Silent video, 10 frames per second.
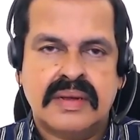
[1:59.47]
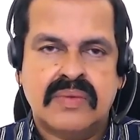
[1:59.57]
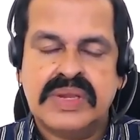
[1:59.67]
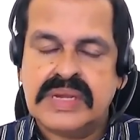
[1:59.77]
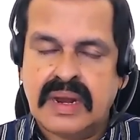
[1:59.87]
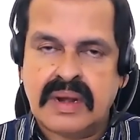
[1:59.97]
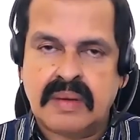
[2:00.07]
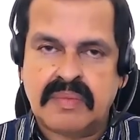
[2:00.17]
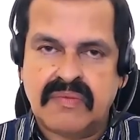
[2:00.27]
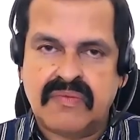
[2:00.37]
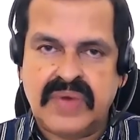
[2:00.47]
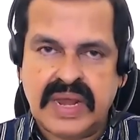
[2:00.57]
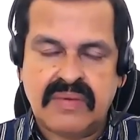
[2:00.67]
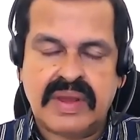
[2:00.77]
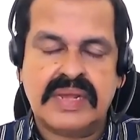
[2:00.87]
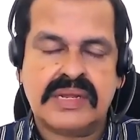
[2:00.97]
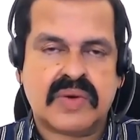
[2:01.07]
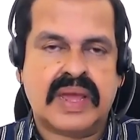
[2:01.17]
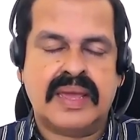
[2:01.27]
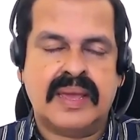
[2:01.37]
which are very, very
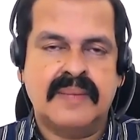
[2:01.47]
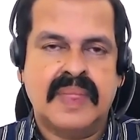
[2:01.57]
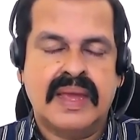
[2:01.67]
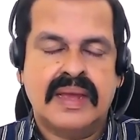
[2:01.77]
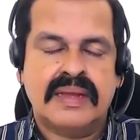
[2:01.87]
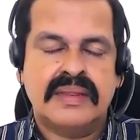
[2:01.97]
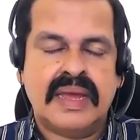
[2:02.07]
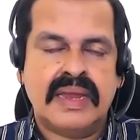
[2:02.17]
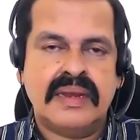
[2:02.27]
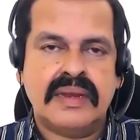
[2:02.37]
striking, then